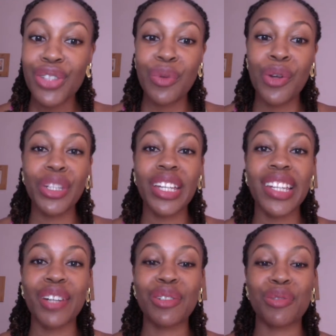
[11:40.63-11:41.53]
So we're only
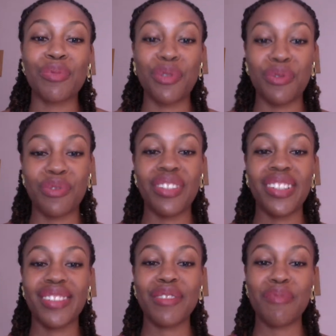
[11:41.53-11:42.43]
allowed to move
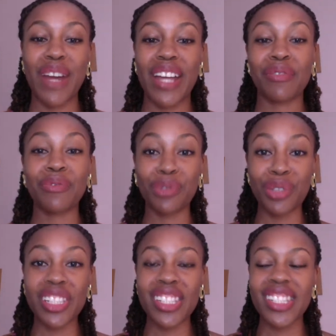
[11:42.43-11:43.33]
by
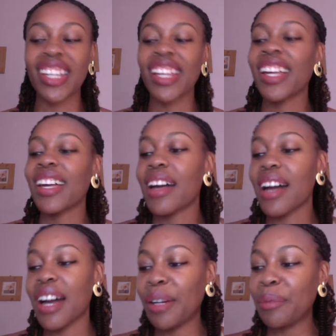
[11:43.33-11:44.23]
foot.
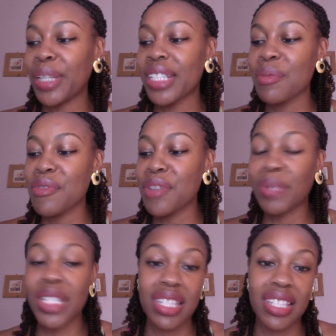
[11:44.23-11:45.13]
But some of the
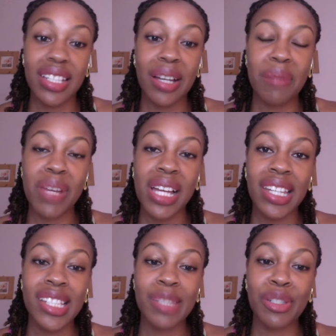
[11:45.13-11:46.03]
places in
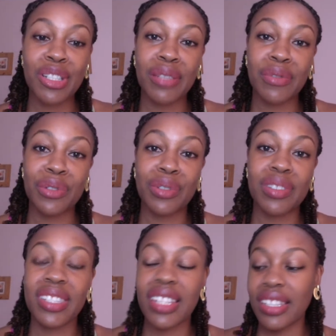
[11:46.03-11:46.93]
Kampala, especially if you
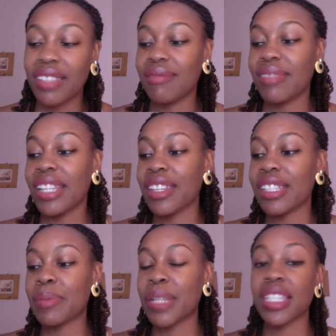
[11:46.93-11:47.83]
stay near
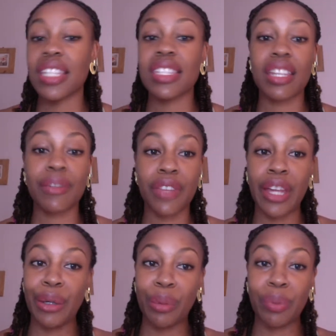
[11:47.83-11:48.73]
these places, if
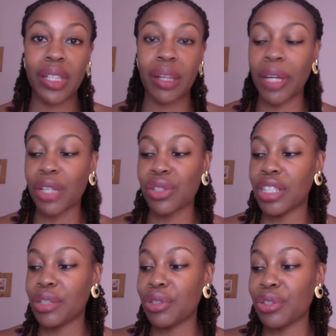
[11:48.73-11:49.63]
they're open, I'm
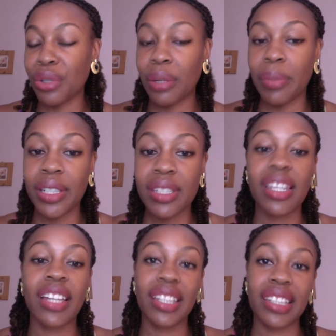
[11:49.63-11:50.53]
actually not sure. But
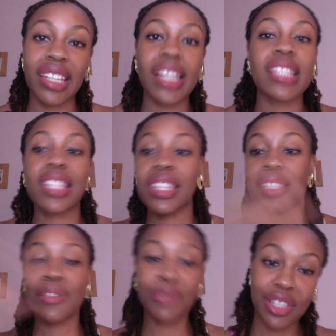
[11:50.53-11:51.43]
again, like I said,
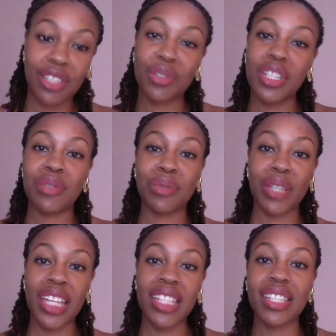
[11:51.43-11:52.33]
these 42 days will
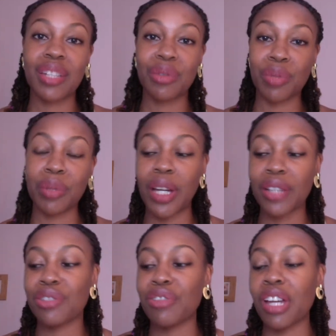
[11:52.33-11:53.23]
end and we'll be
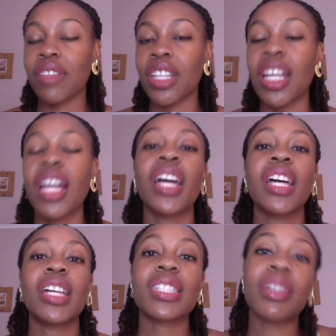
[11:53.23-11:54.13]
back to traveling.
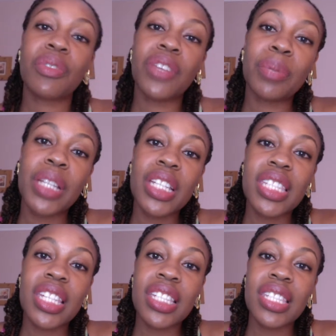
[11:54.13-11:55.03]
Some of the
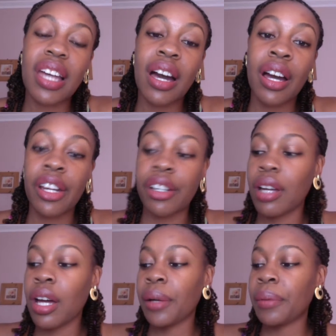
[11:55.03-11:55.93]
places are,